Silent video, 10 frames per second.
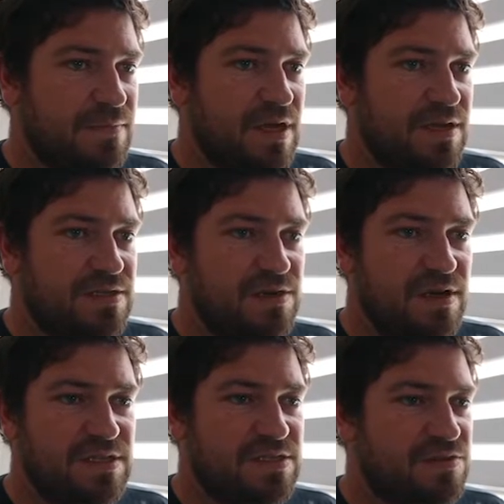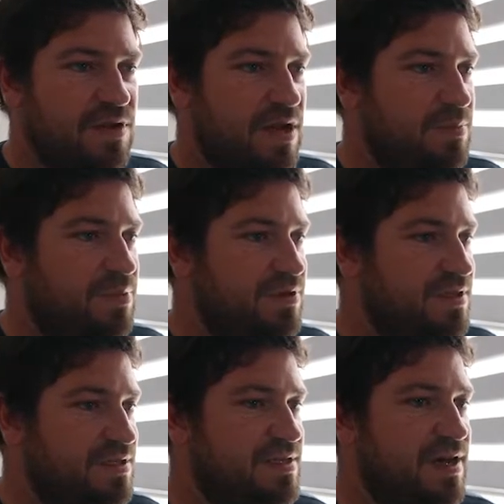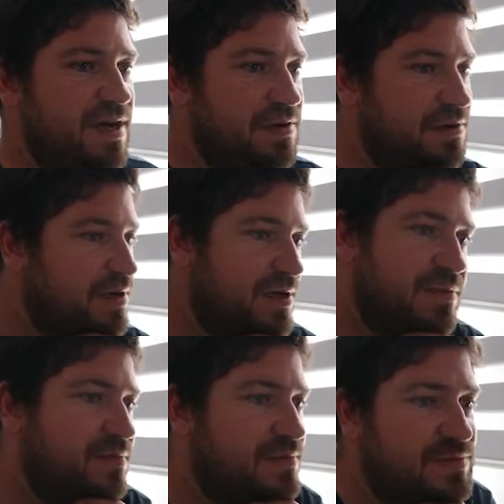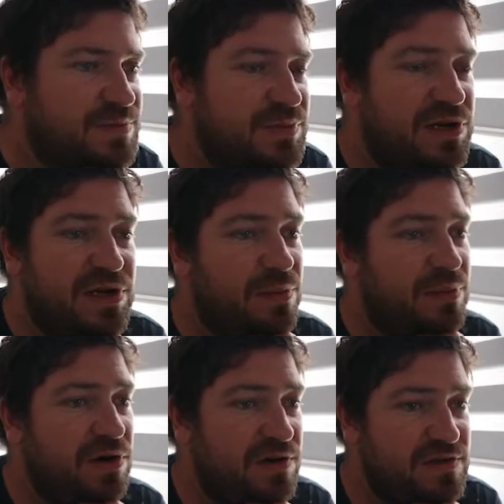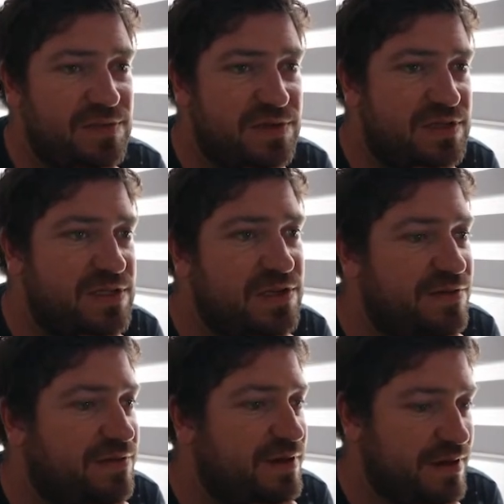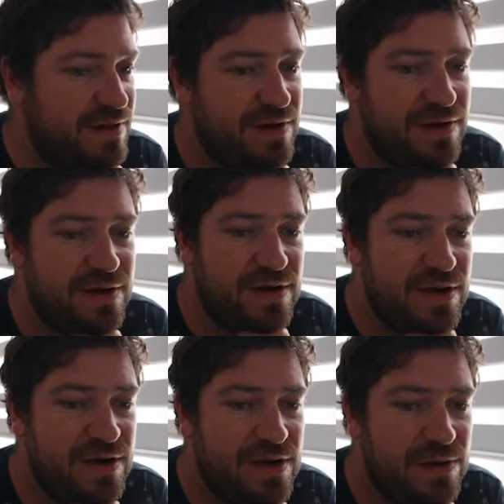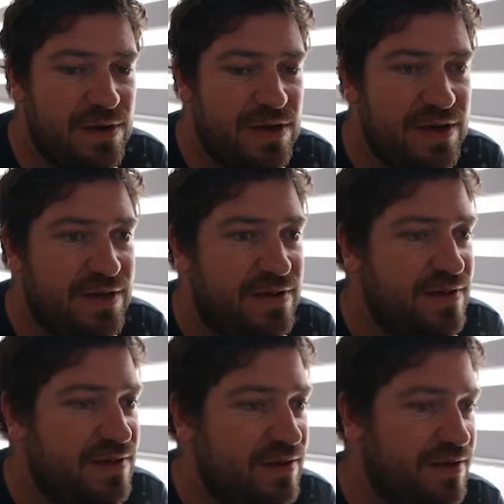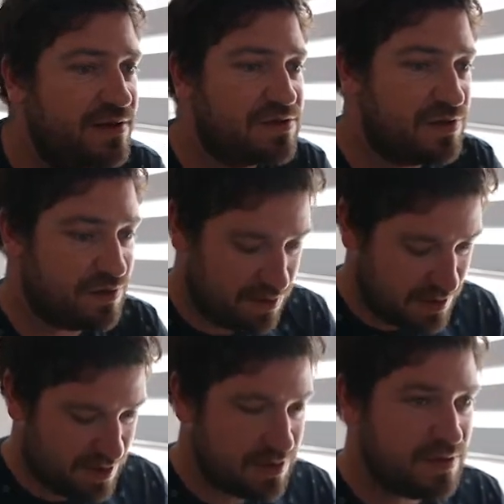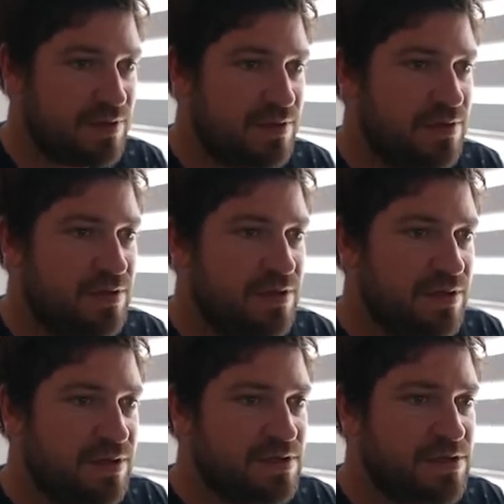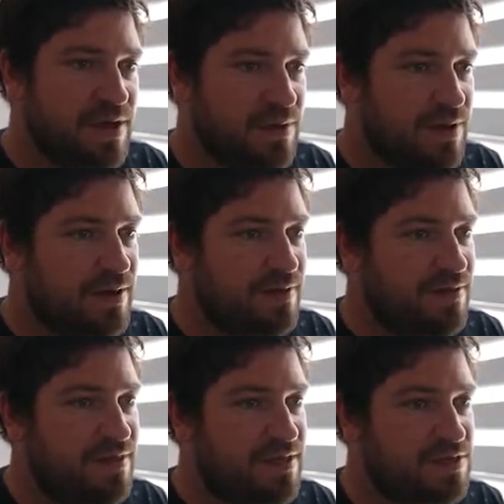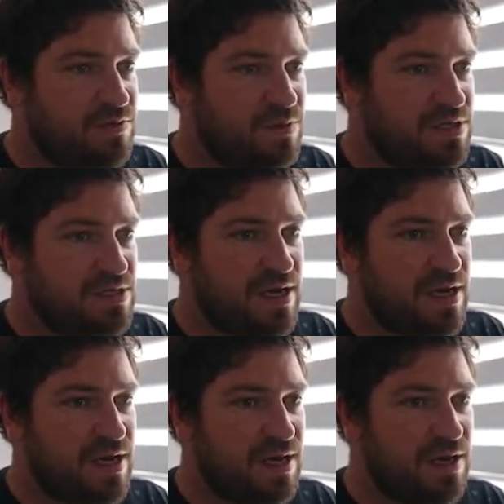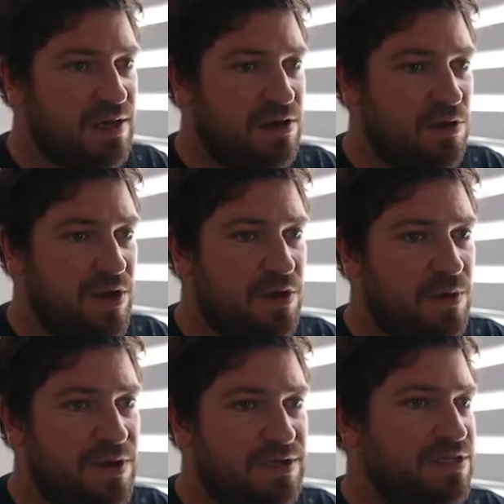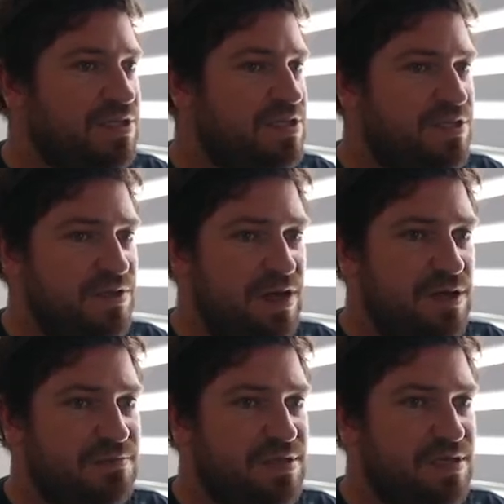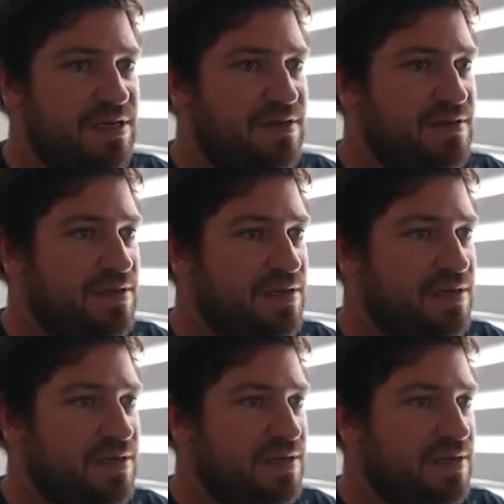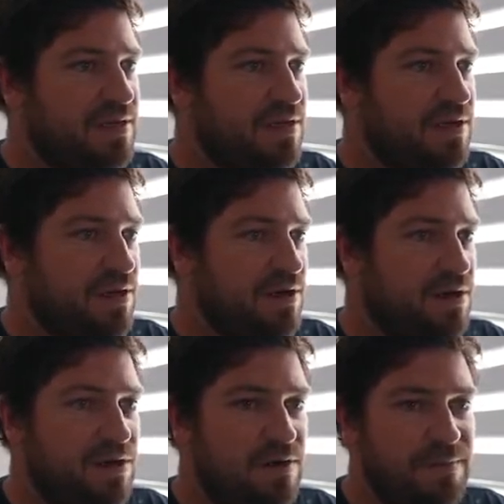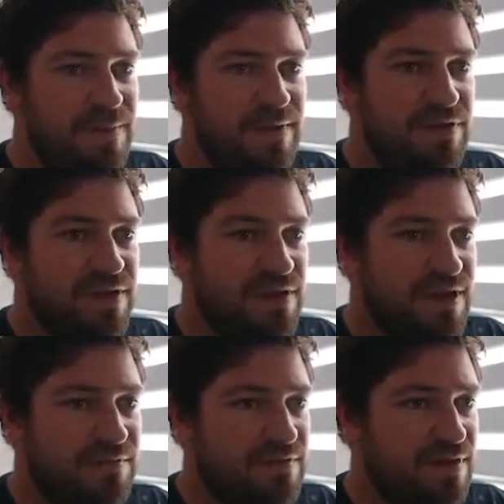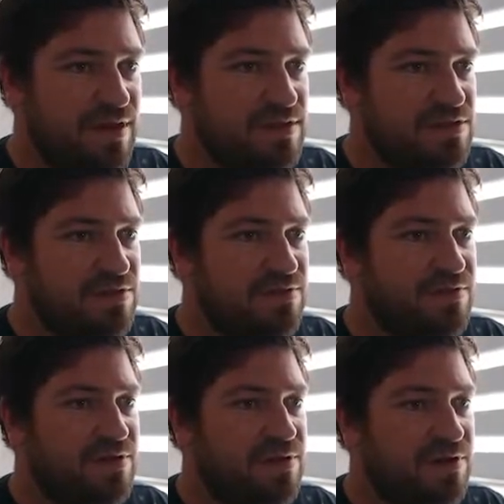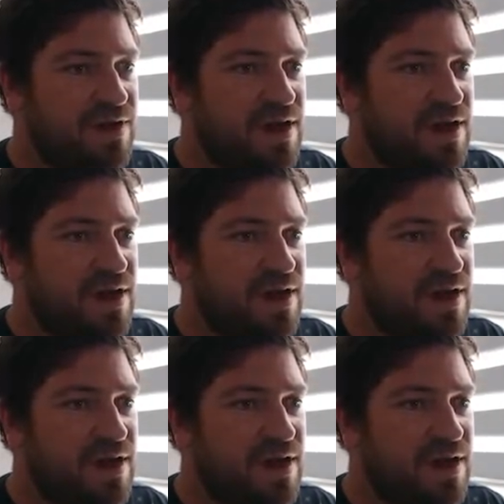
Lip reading: Yeah, so I just sort of like put this down, put little paths, put this little thing in there, and I quite like it. I think it looks cool. So anyway, this was a quick one just to update everything that I've done so far.